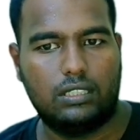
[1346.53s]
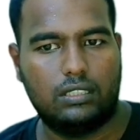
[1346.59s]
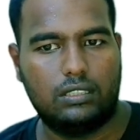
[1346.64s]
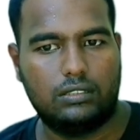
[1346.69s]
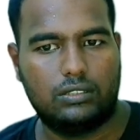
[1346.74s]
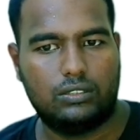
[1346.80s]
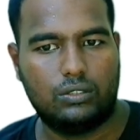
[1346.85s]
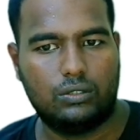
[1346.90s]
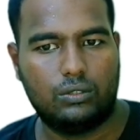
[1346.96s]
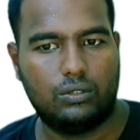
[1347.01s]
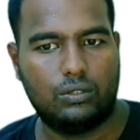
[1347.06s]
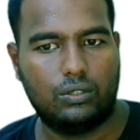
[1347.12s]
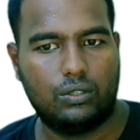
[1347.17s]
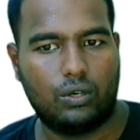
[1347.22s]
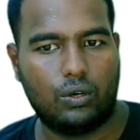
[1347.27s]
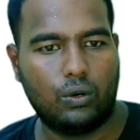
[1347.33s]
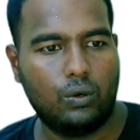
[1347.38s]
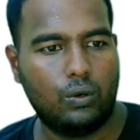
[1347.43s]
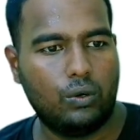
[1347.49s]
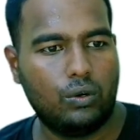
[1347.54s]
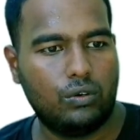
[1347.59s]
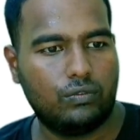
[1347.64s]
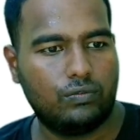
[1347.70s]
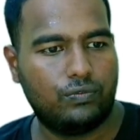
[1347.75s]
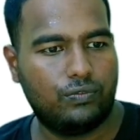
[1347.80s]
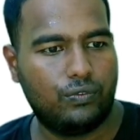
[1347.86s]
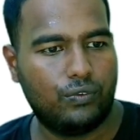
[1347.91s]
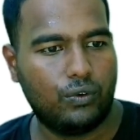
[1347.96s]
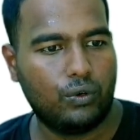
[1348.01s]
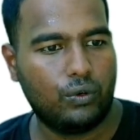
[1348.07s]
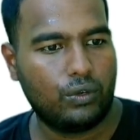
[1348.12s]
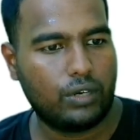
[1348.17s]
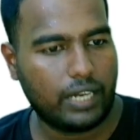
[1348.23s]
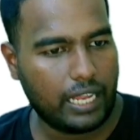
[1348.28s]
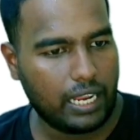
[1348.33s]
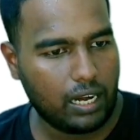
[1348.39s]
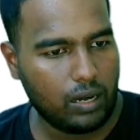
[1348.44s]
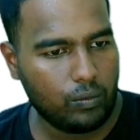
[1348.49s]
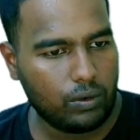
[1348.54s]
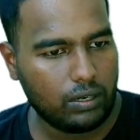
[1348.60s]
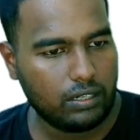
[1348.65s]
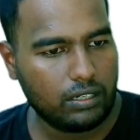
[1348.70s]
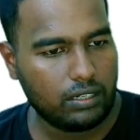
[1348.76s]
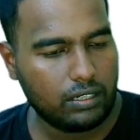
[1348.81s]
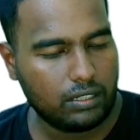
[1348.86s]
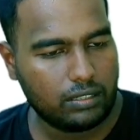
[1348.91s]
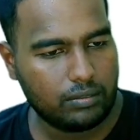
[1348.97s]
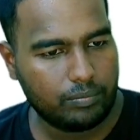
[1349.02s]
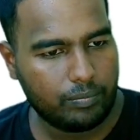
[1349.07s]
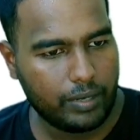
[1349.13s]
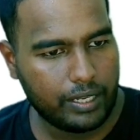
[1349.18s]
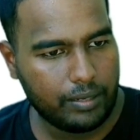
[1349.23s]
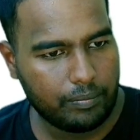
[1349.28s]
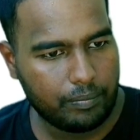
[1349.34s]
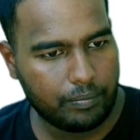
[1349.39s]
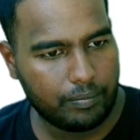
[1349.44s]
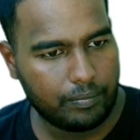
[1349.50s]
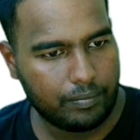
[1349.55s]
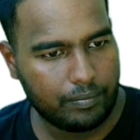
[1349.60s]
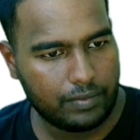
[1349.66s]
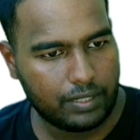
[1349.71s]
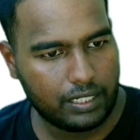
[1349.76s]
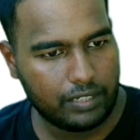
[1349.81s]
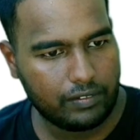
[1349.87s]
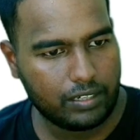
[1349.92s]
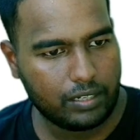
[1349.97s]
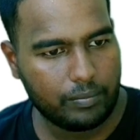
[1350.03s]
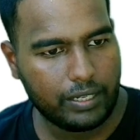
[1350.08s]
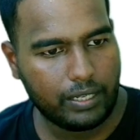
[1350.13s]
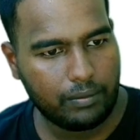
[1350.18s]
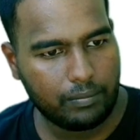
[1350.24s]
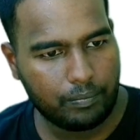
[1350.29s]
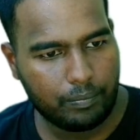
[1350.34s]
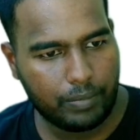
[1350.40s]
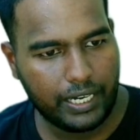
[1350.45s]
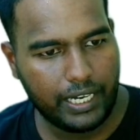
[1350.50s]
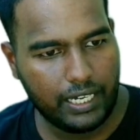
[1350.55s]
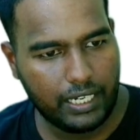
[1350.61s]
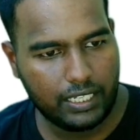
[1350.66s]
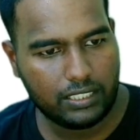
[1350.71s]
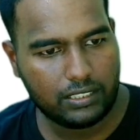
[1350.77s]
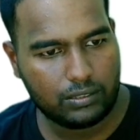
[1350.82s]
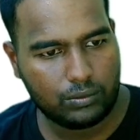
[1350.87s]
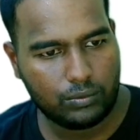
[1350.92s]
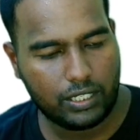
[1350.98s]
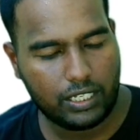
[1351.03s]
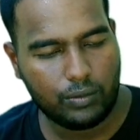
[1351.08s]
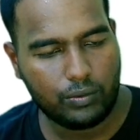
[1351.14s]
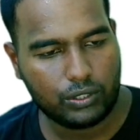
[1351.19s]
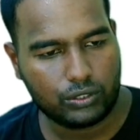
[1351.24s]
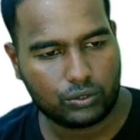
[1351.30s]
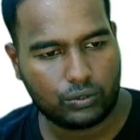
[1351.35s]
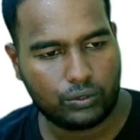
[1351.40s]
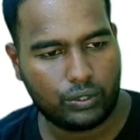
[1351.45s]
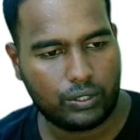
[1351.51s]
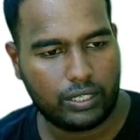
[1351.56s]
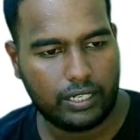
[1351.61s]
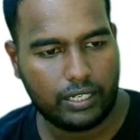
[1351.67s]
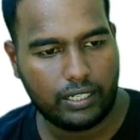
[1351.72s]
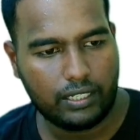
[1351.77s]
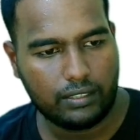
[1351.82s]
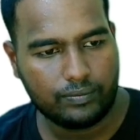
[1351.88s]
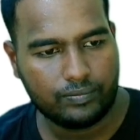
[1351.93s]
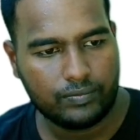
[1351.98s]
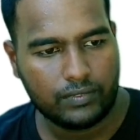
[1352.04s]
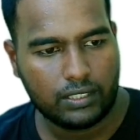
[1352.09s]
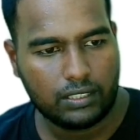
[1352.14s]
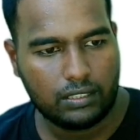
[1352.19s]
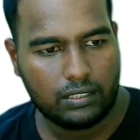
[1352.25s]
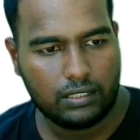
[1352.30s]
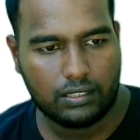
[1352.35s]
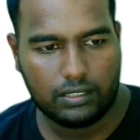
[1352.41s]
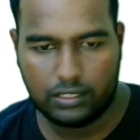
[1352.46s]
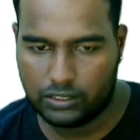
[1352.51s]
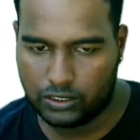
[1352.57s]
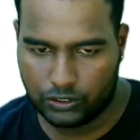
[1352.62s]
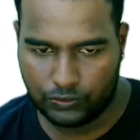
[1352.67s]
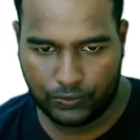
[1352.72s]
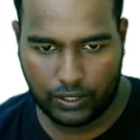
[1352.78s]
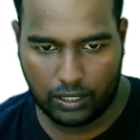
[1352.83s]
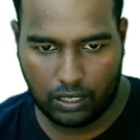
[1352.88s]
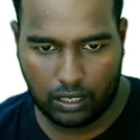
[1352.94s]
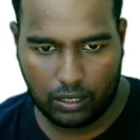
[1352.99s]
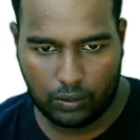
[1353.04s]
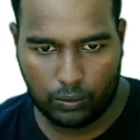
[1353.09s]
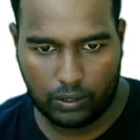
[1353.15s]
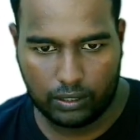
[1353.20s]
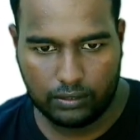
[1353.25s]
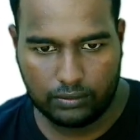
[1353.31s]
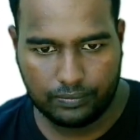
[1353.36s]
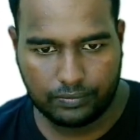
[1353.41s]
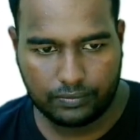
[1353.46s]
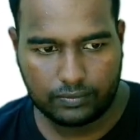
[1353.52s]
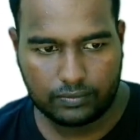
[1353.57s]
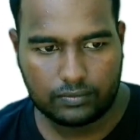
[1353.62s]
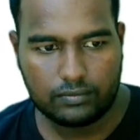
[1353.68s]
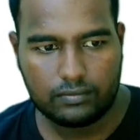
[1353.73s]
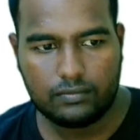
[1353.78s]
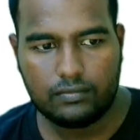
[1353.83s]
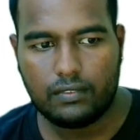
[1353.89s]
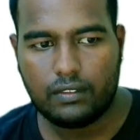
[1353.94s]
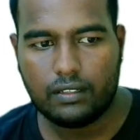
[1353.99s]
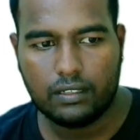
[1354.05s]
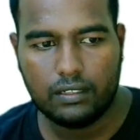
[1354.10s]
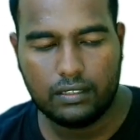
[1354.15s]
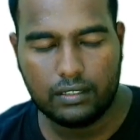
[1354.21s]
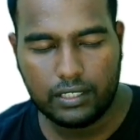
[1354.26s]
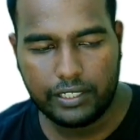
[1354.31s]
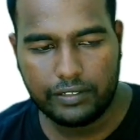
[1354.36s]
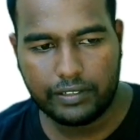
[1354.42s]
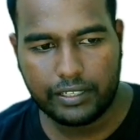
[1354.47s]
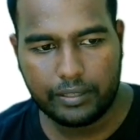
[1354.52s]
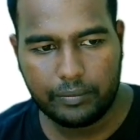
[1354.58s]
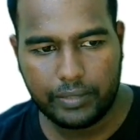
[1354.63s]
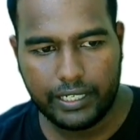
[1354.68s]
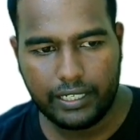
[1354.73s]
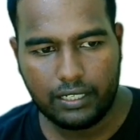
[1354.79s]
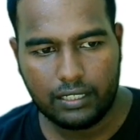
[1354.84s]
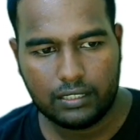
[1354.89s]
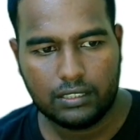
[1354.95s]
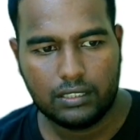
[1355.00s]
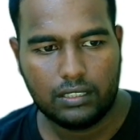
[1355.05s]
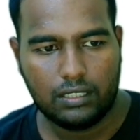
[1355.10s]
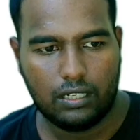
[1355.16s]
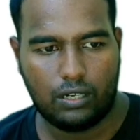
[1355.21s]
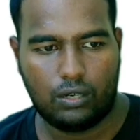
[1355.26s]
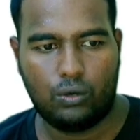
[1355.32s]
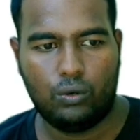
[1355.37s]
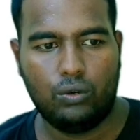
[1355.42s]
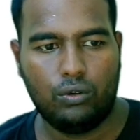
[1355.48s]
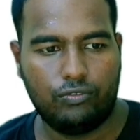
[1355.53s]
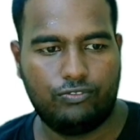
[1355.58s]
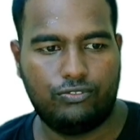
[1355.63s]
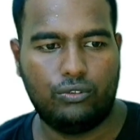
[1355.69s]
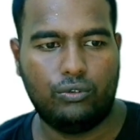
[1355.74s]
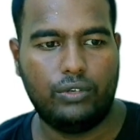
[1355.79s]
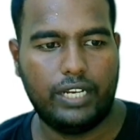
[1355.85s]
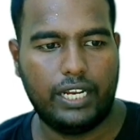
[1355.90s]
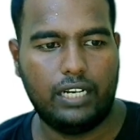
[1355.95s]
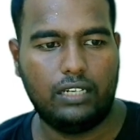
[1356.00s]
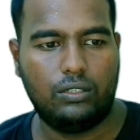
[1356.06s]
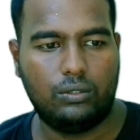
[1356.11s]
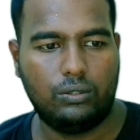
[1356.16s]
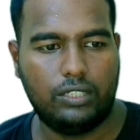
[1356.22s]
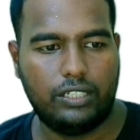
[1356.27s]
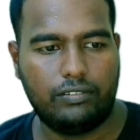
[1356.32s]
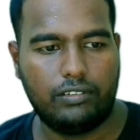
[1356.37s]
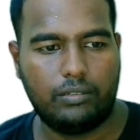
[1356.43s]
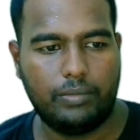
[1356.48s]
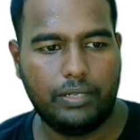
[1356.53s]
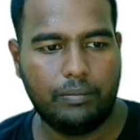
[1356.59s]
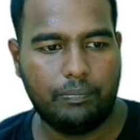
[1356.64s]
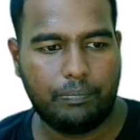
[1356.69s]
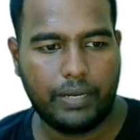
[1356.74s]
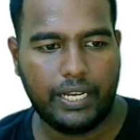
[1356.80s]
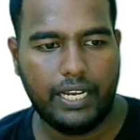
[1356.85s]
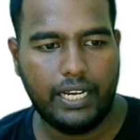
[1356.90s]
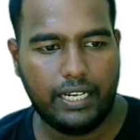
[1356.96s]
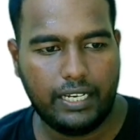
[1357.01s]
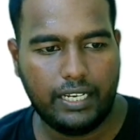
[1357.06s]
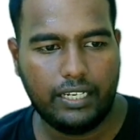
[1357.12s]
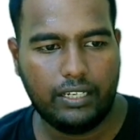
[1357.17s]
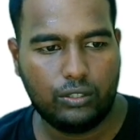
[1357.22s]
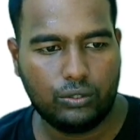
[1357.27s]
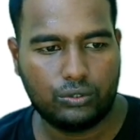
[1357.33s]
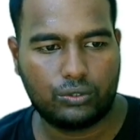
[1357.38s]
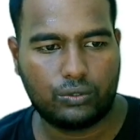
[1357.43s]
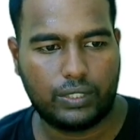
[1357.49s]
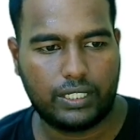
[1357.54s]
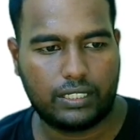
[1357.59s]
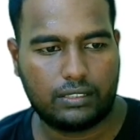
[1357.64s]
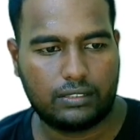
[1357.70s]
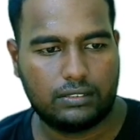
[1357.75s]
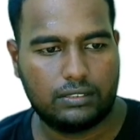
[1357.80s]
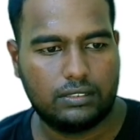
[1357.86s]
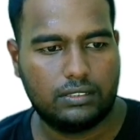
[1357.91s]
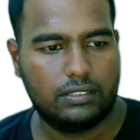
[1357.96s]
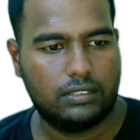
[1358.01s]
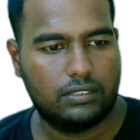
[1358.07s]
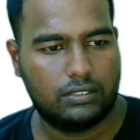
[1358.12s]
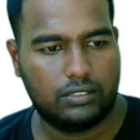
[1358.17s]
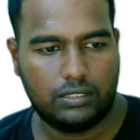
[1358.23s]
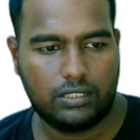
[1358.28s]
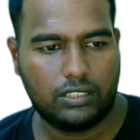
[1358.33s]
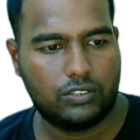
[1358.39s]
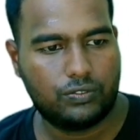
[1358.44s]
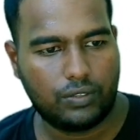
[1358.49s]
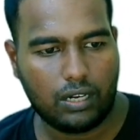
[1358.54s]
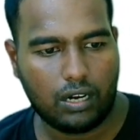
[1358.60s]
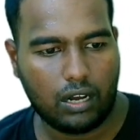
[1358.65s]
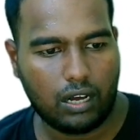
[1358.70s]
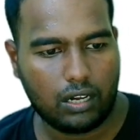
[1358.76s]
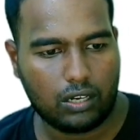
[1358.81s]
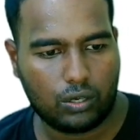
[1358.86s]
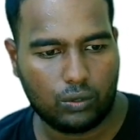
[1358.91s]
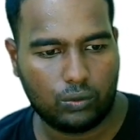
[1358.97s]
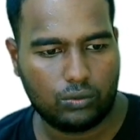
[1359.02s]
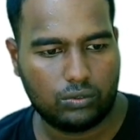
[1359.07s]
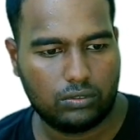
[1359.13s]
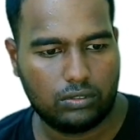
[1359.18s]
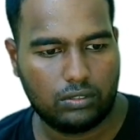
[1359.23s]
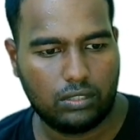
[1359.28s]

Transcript: So rho 4L1 pi divided by pi d1 square. This is for R1 divided by rho 4L2 divided by pi d2 square. This is for R2.